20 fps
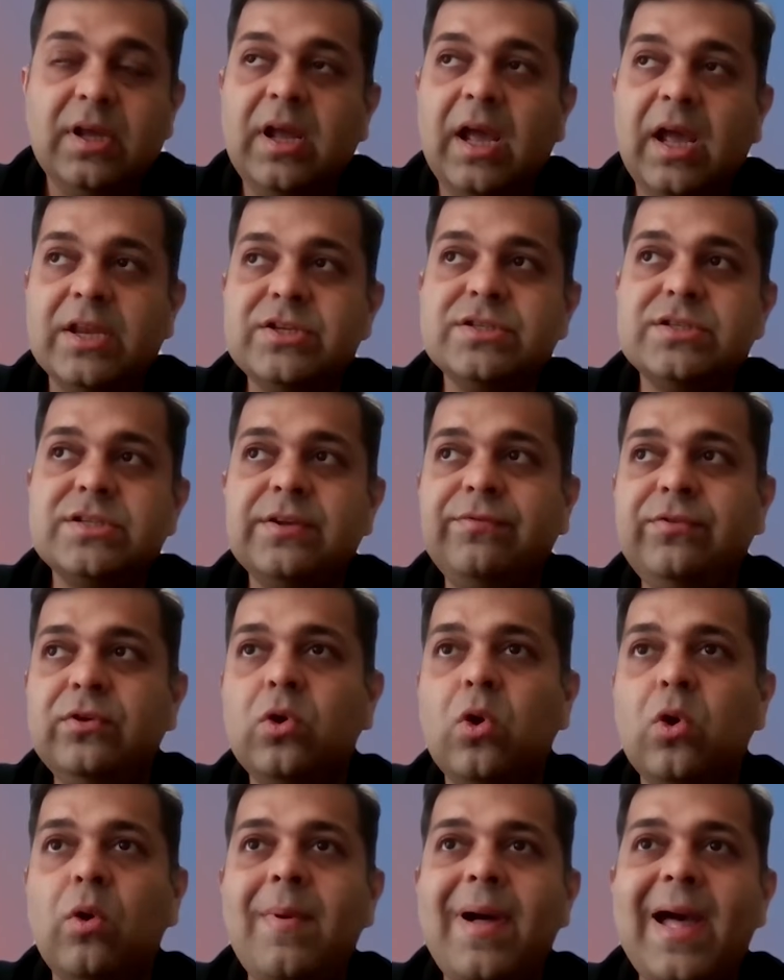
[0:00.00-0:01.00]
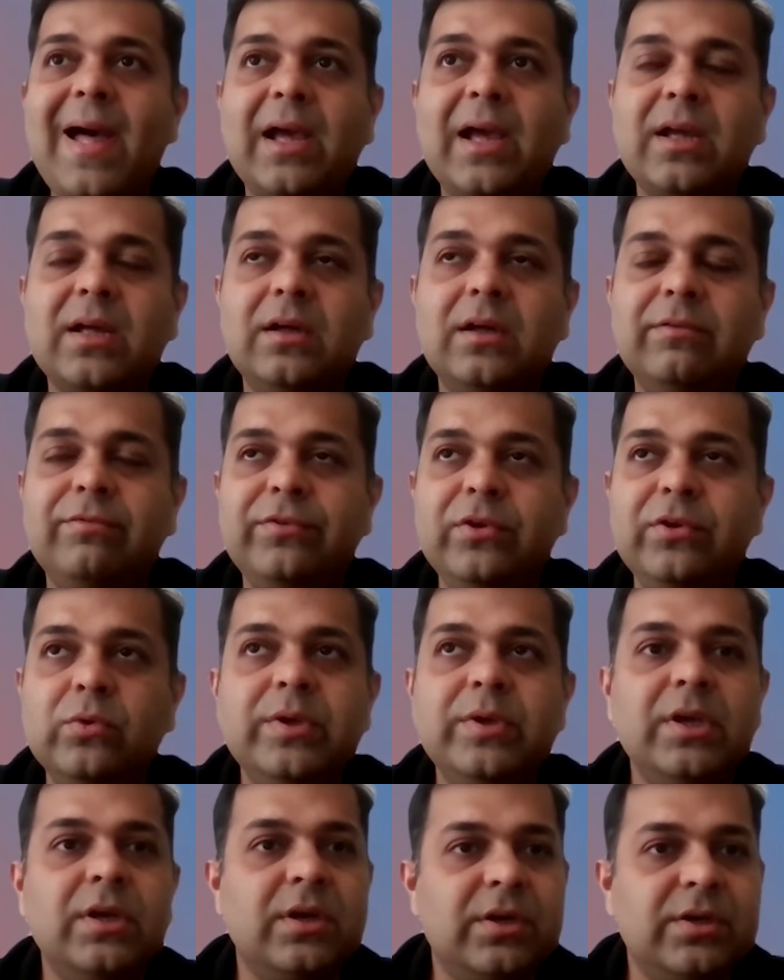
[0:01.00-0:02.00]
And just if you go back a few
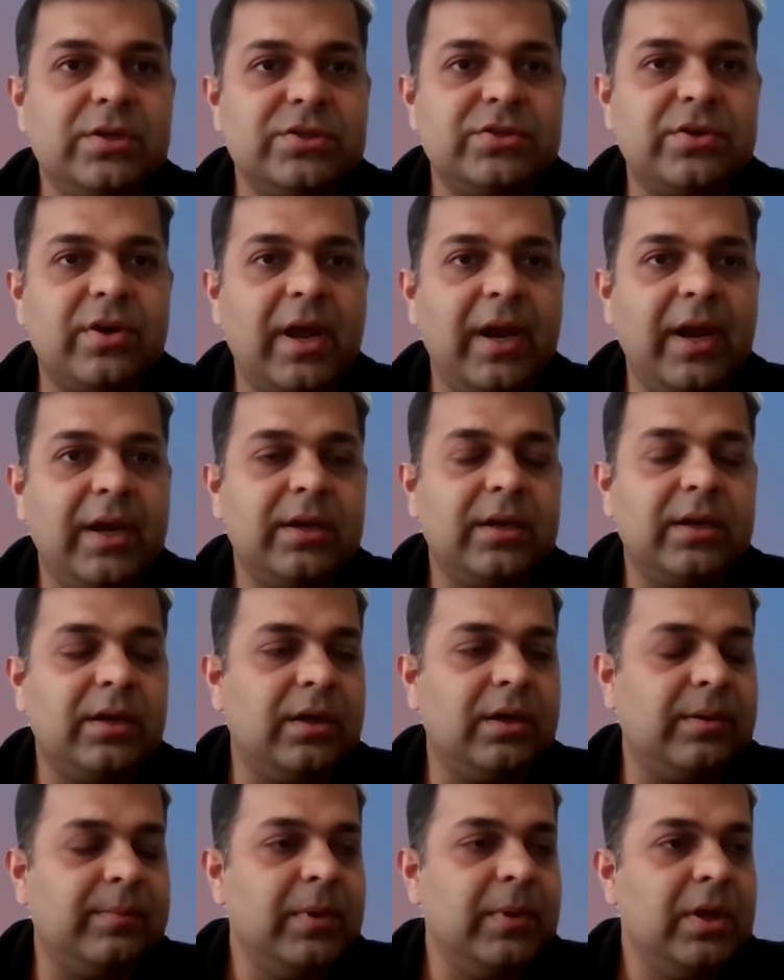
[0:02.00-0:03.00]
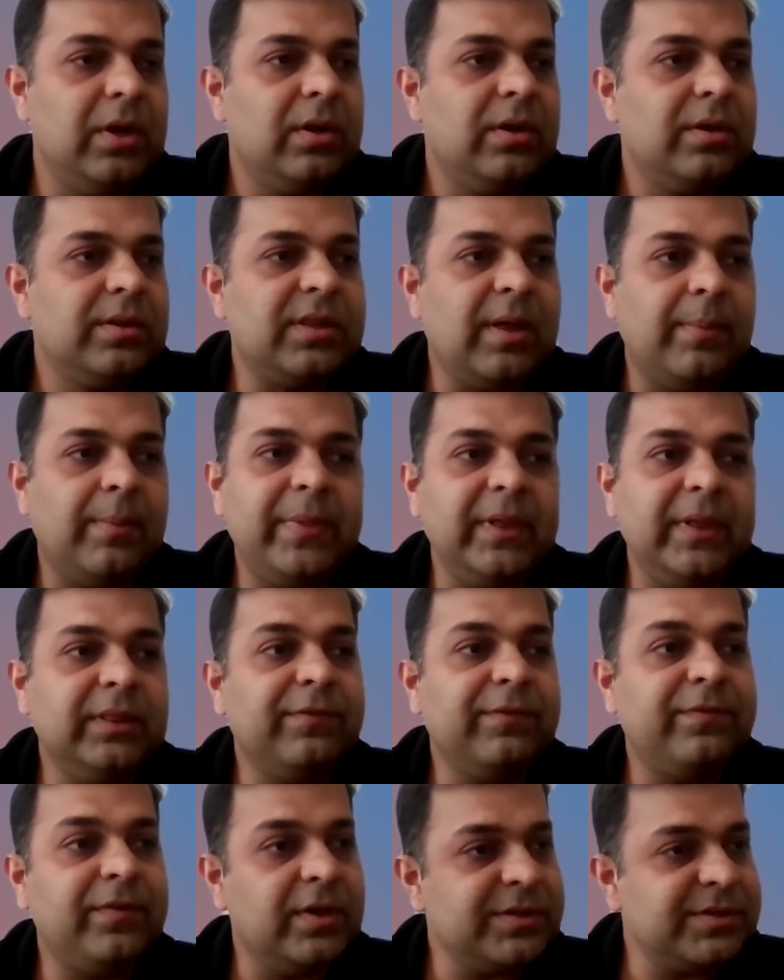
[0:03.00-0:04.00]
years, right,
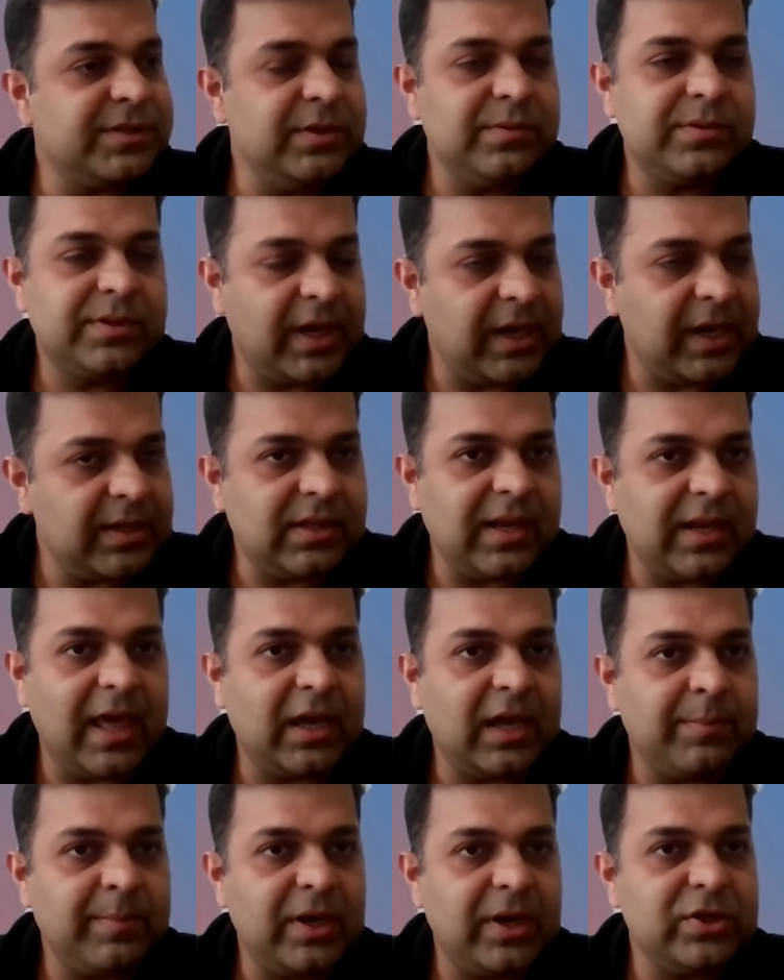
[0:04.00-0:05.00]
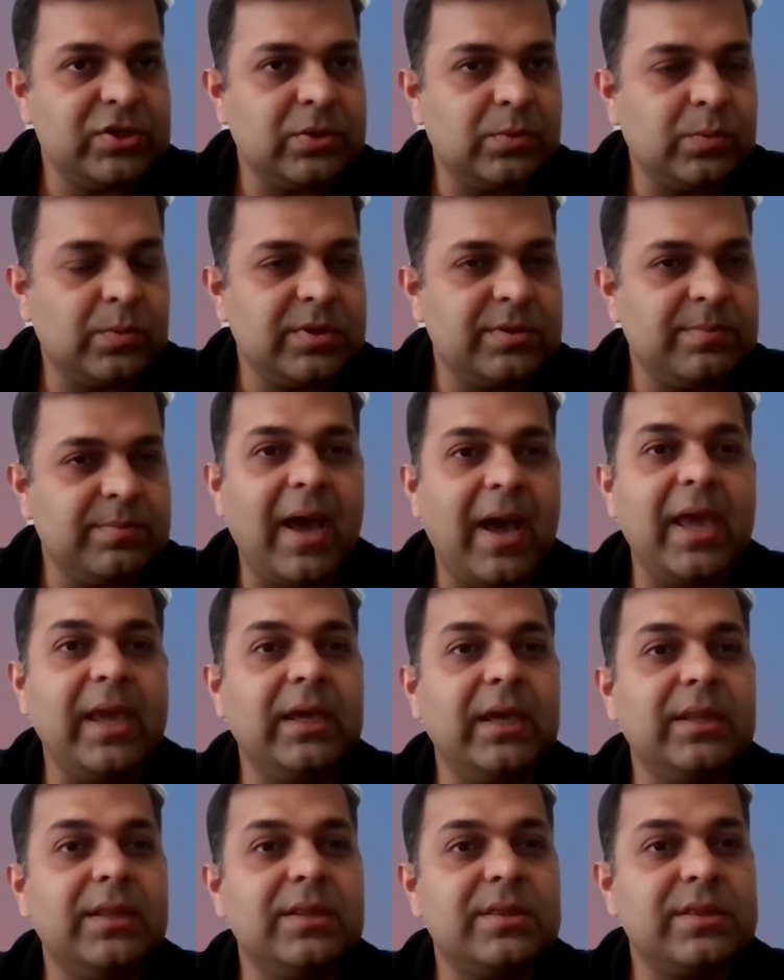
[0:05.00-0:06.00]
the first use case, like I mentioned, was
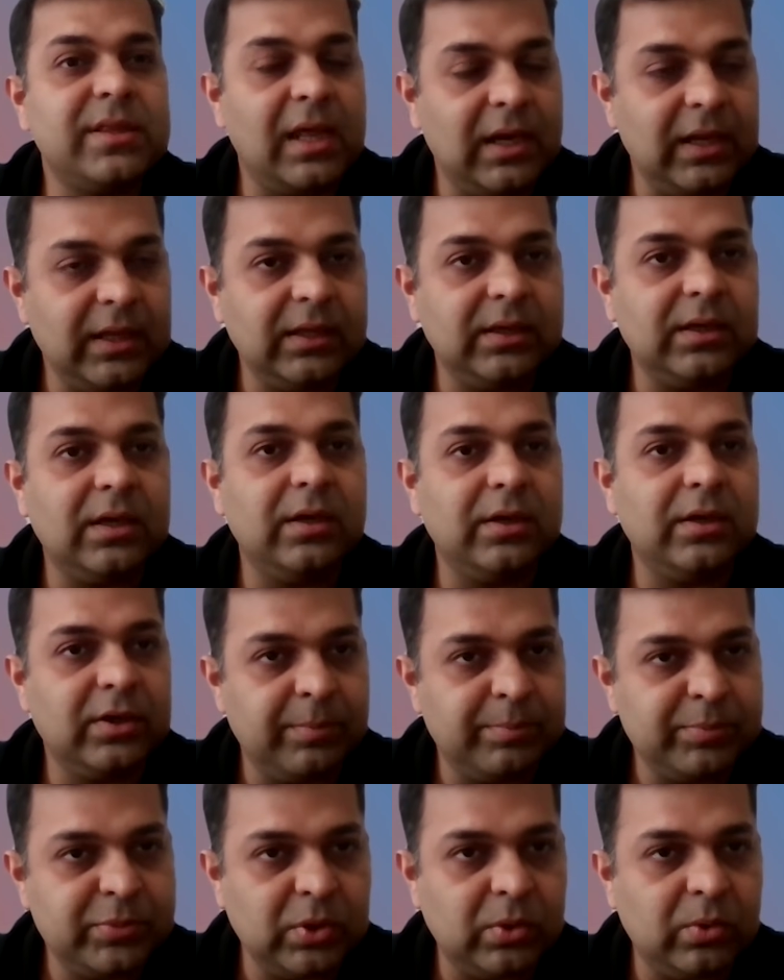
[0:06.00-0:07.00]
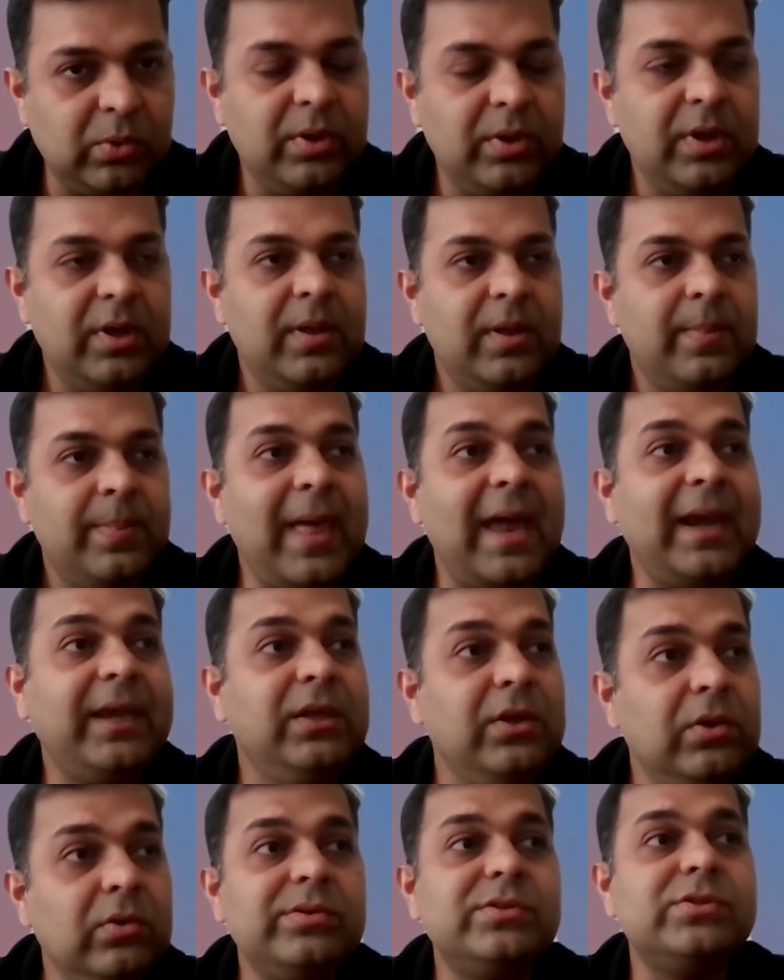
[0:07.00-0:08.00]
buying and selling crypto.
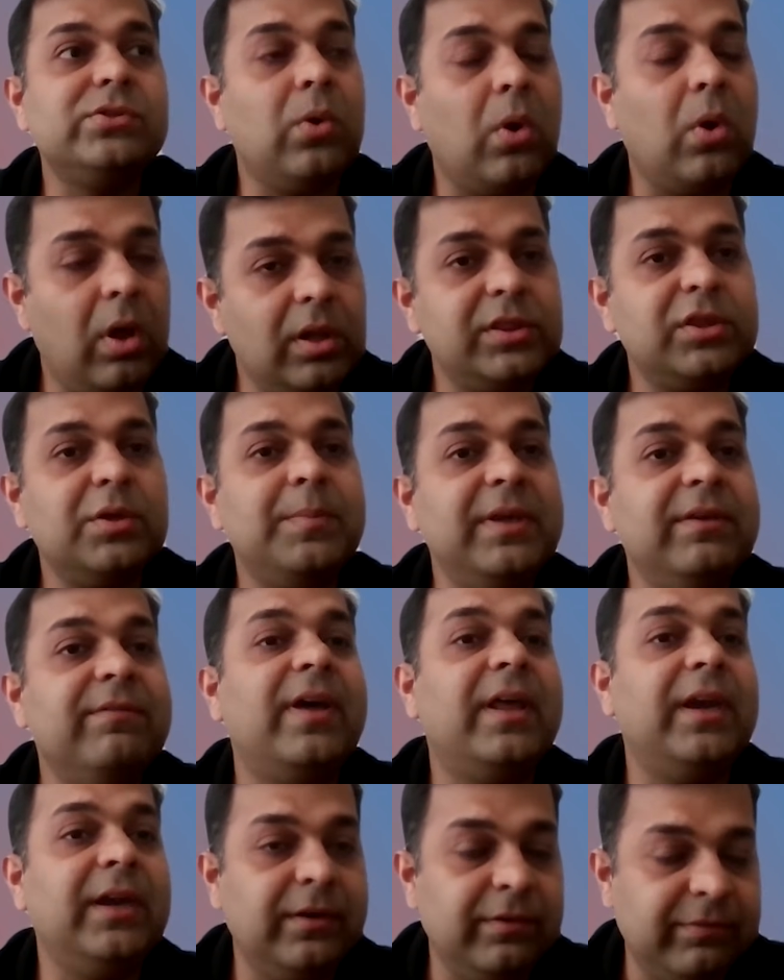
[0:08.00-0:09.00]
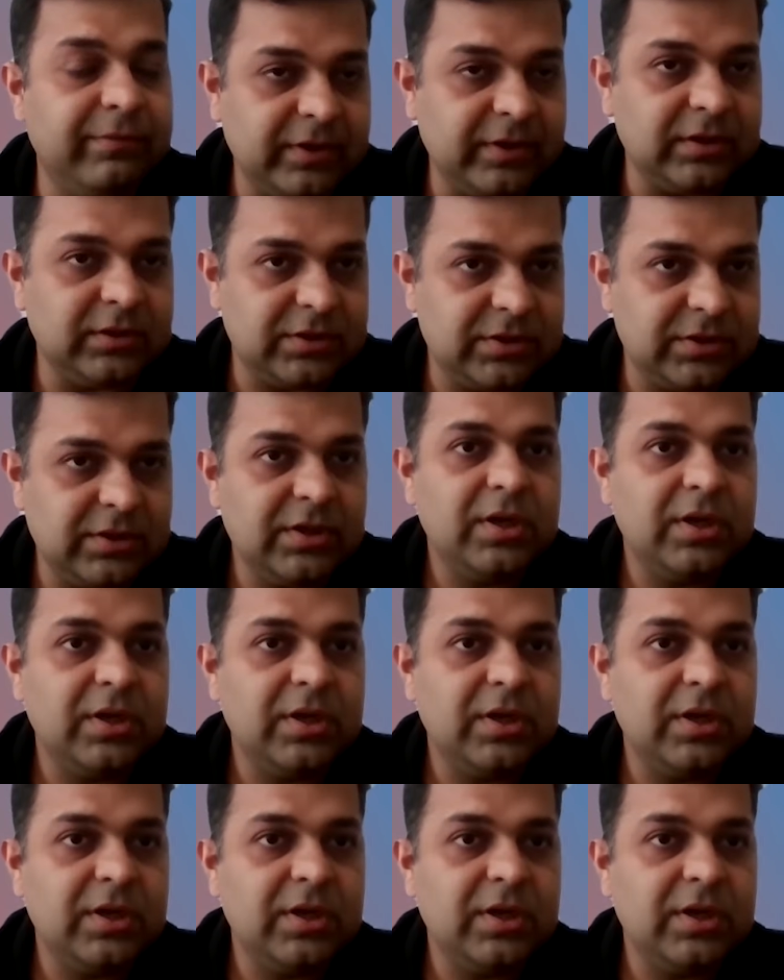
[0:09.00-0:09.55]
That used to also be very difficult.